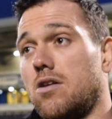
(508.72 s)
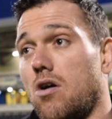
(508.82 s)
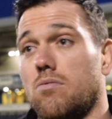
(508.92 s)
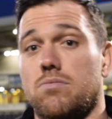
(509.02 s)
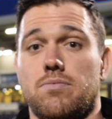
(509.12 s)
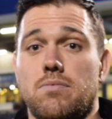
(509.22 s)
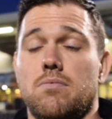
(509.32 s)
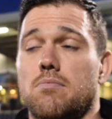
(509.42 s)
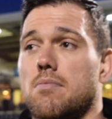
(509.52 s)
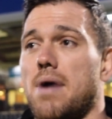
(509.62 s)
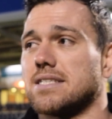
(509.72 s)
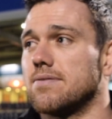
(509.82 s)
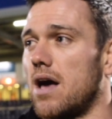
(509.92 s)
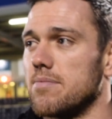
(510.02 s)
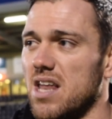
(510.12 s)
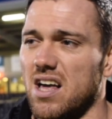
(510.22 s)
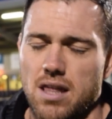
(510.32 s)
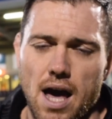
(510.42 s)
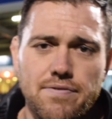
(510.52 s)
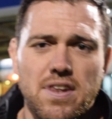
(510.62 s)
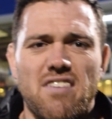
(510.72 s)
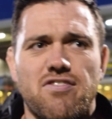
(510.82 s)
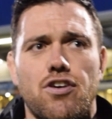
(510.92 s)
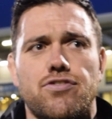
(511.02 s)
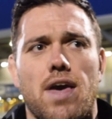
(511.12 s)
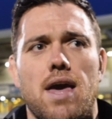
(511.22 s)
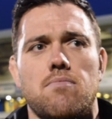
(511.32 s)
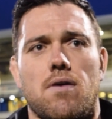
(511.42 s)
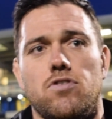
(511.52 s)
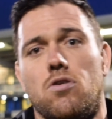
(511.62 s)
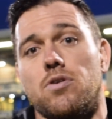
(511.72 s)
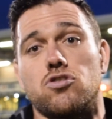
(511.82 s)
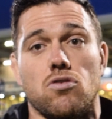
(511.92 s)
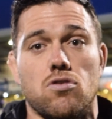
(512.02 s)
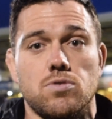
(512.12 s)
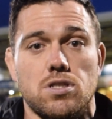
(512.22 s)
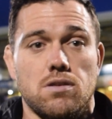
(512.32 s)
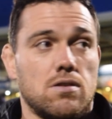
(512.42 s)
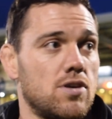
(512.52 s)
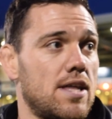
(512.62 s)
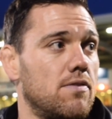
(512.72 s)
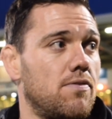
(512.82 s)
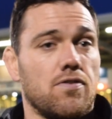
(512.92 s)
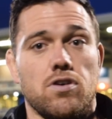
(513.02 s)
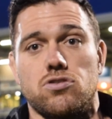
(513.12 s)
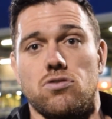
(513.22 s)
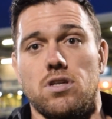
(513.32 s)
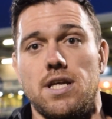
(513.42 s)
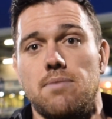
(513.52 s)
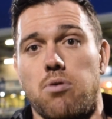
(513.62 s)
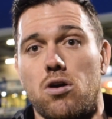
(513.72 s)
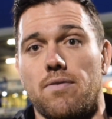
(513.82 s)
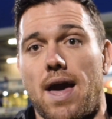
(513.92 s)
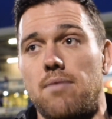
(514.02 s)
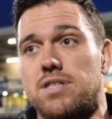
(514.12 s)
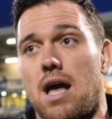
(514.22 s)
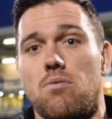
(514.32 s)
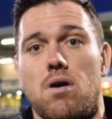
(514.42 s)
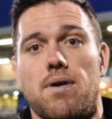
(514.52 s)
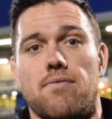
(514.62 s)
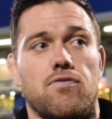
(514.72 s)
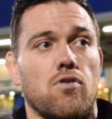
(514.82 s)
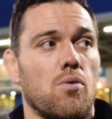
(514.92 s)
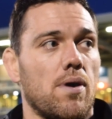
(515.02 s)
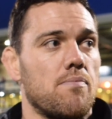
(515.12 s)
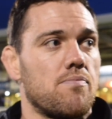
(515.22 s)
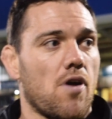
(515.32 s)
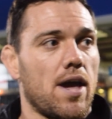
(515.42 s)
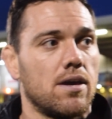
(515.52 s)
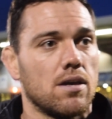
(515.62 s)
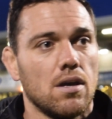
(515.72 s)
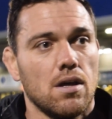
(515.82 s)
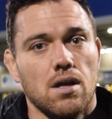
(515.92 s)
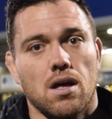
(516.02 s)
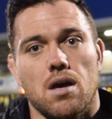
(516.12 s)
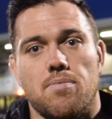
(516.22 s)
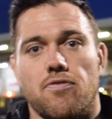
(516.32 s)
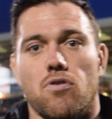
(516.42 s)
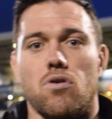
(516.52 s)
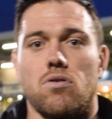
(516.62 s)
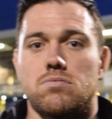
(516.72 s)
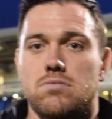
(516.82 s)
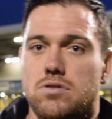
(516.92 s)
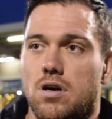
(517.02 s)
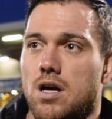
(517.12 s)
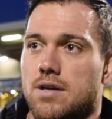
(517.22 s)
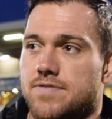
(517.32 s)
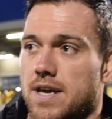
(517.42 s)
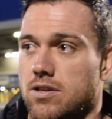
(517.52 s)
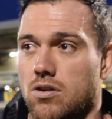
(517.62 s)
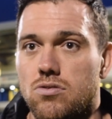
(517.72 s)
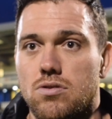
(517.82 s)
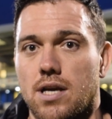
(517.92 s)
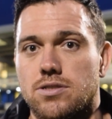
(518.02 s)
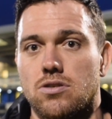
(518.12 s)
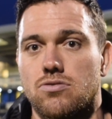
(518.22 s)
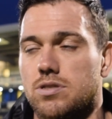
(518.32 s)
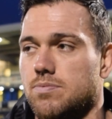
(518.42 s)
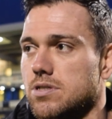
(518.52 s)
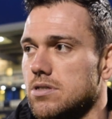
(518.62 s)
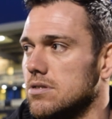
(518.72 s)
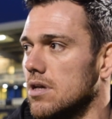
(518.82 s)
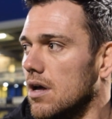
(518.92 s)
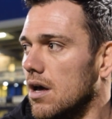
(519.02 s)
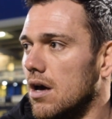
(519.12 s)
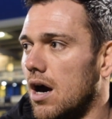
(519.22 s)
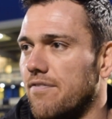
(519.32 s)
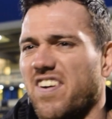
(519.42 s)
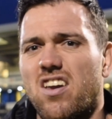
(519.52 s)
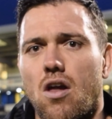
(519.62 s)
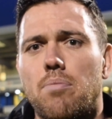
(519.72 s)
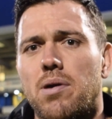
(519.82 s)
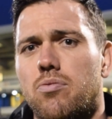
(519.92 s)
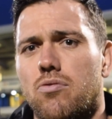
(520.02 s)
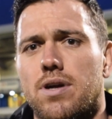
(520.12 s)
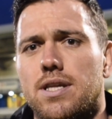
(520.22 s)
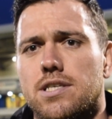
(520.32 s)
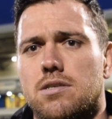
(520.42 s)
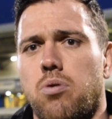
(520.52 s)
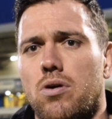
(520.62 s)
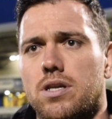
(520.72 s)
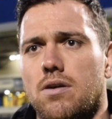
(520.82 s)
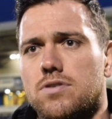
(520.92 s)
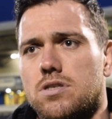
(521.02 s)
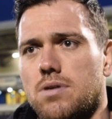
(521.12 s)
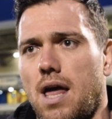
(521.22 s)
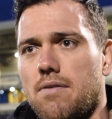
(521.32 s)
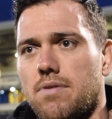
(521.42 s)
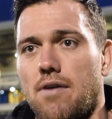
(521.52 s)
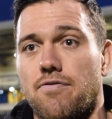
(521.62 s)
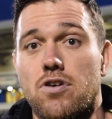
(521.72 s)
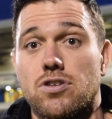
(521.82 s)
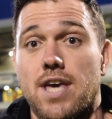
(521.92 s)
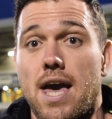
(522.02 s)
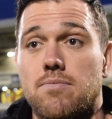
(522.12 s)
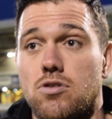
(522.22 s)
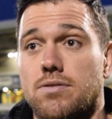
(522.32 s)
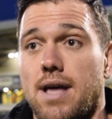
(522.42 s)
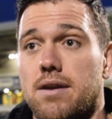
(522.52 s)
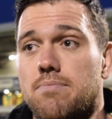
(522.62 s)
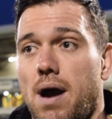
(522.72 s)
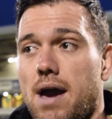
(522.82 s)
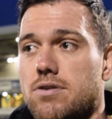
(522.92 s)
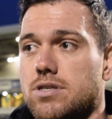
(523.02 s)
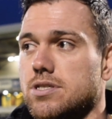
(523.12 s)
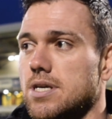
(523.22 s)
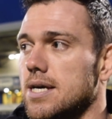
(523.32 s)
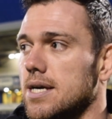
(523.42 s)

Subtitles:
no, massively. I mean, after that first game, we've sort of come to the end of the first sort of league block of games now, where we have a 4-week break before taking on Newcastle at Christmas, and I think a lot of people were really disappointed, obviously, with that first game, down in Pirates.